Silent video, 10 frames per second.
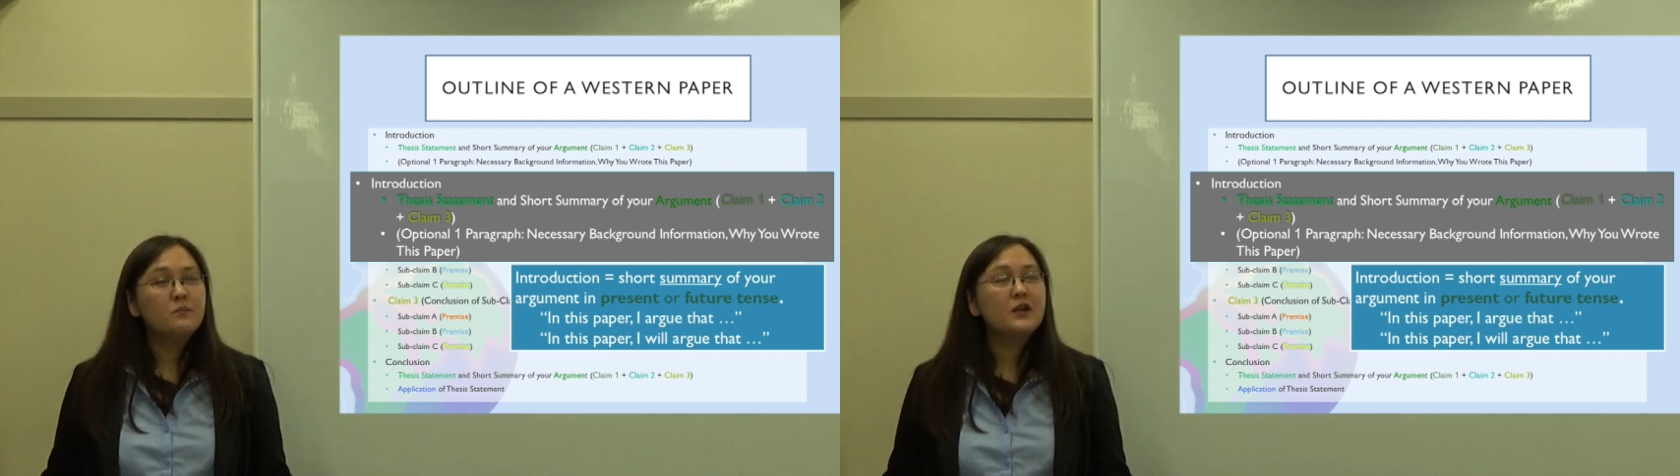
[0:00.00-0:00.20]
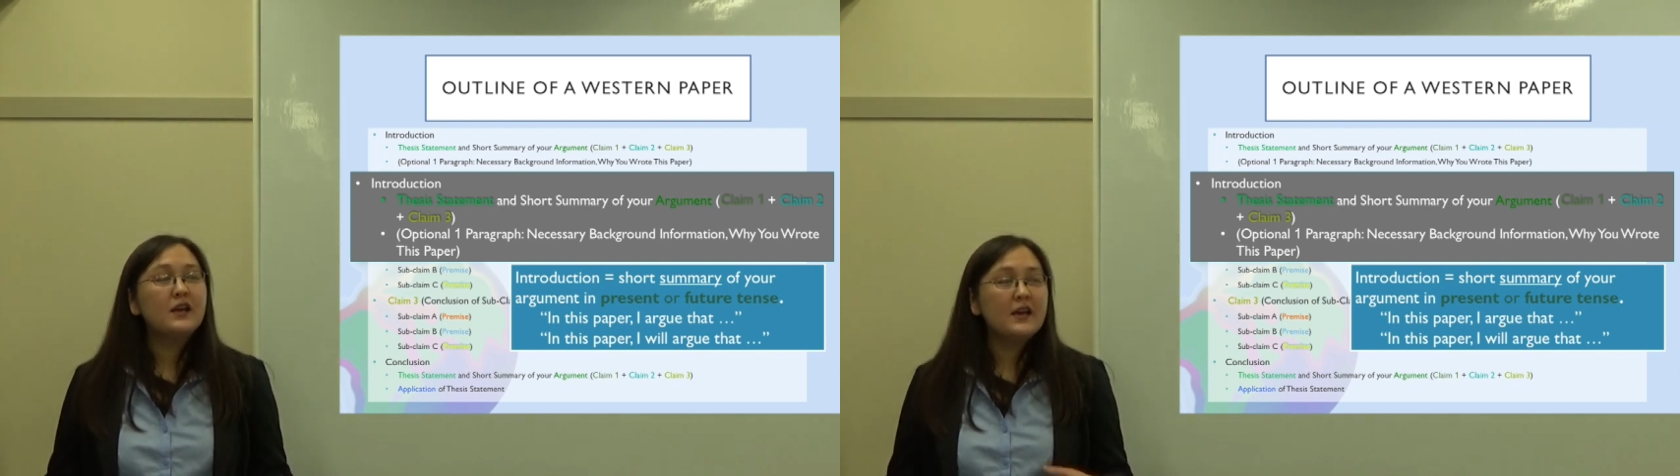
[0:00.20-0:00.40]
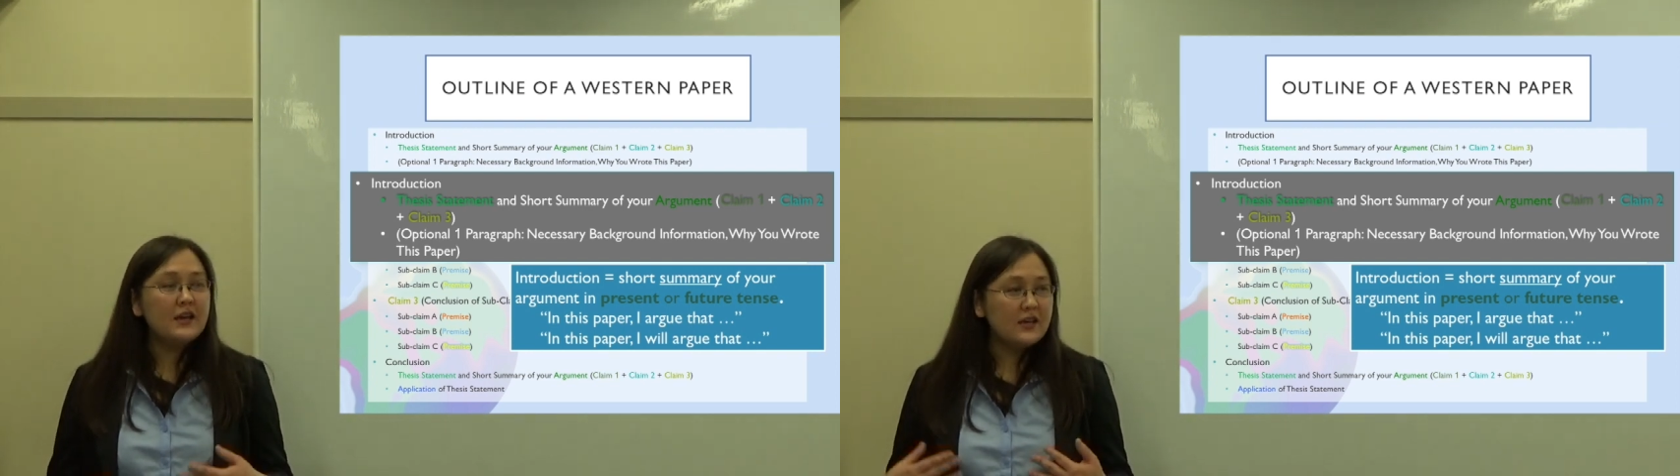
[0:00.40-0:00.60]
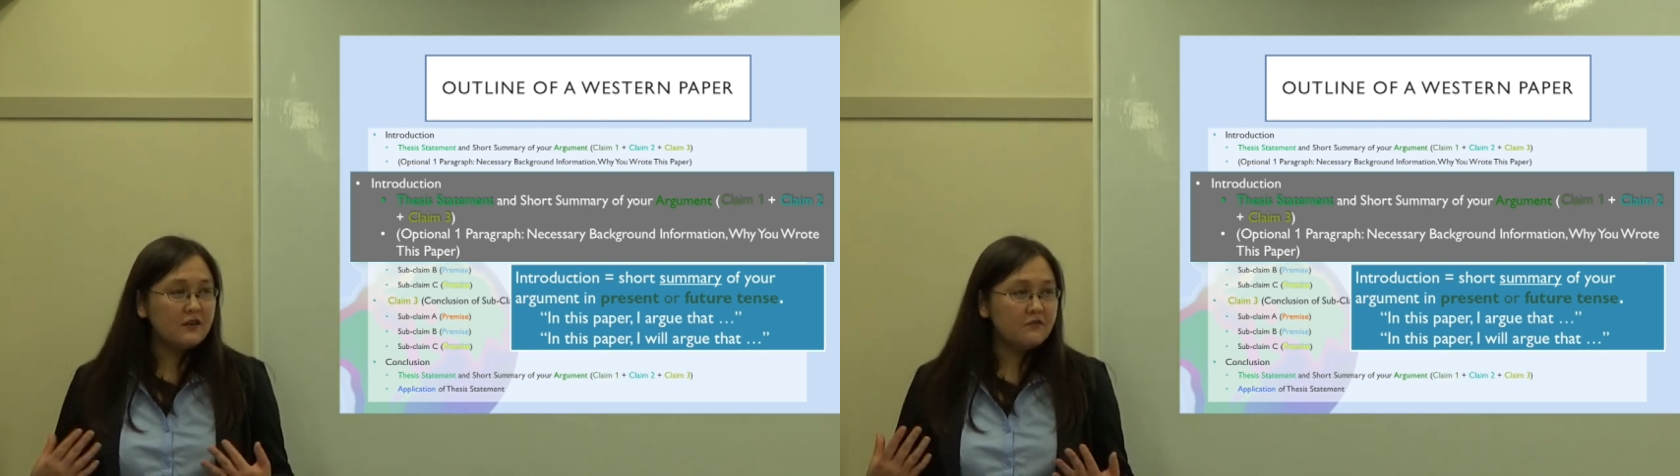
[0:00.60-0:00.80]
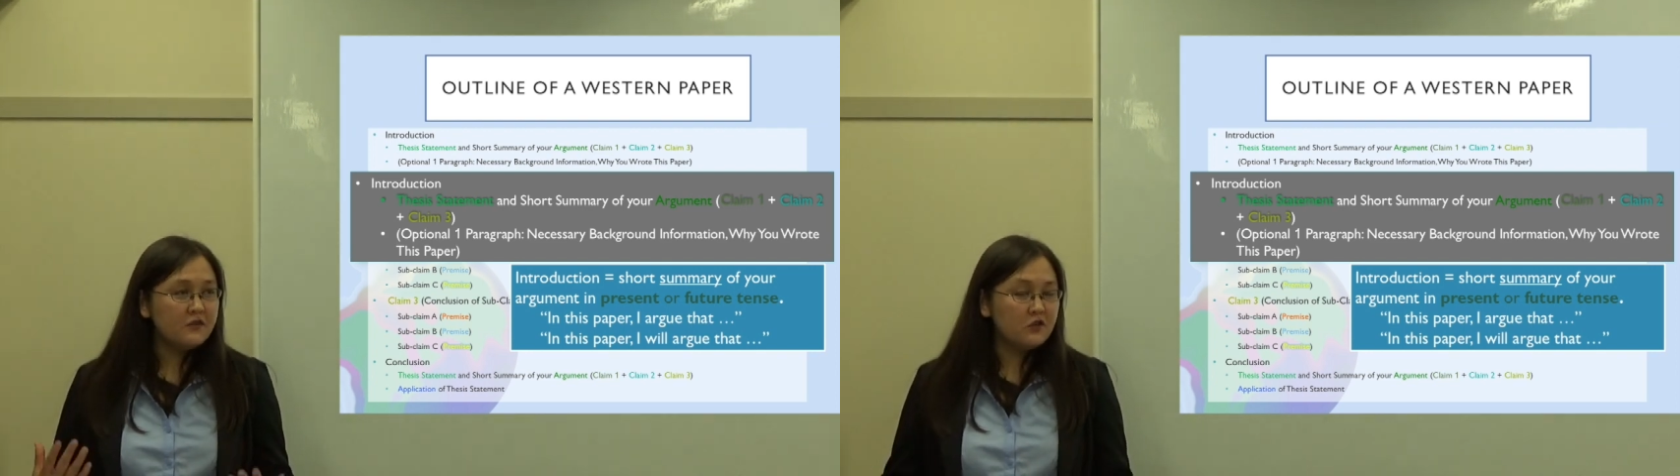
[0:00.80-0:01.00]
but
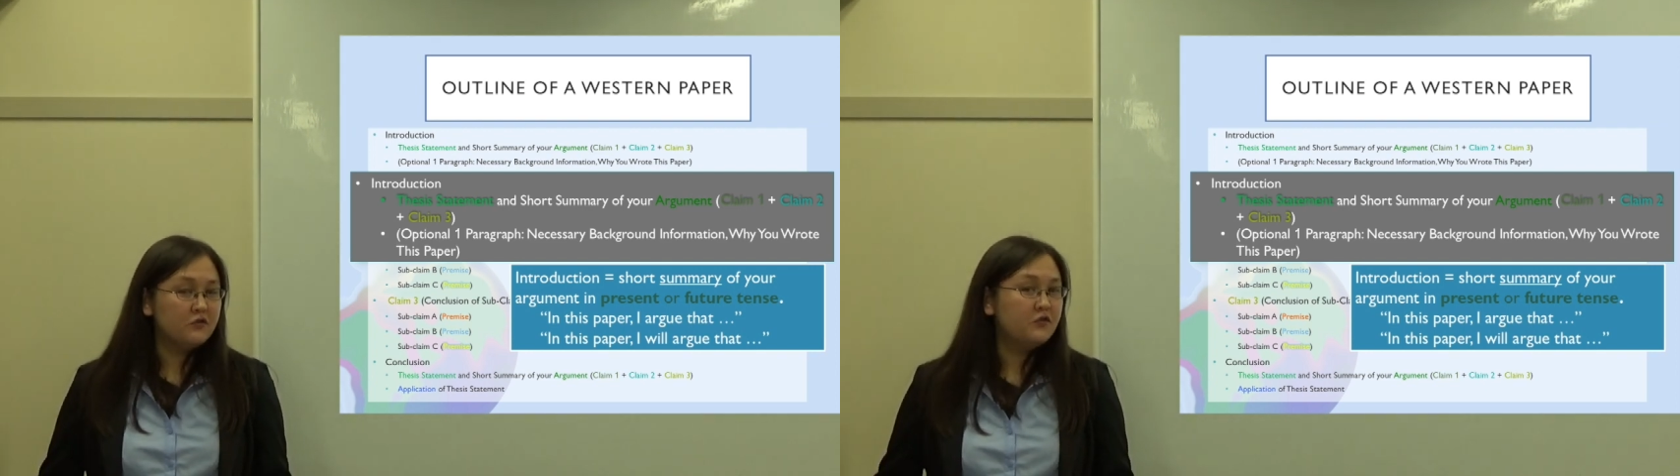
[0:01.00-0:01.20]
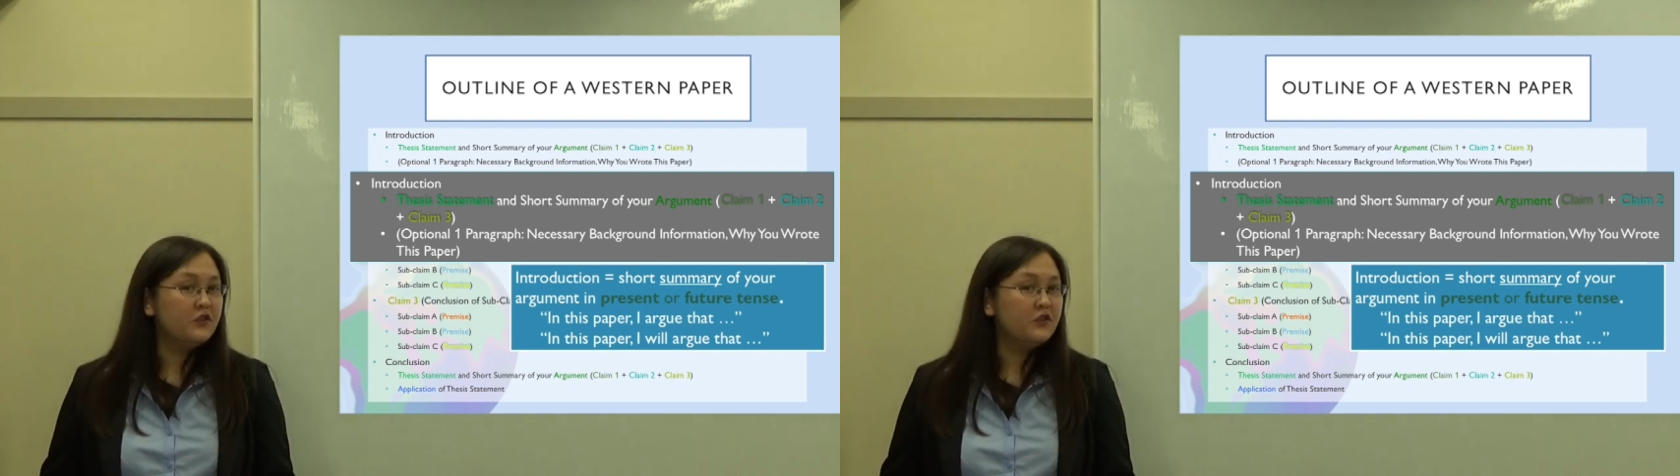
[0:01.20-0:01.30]
if you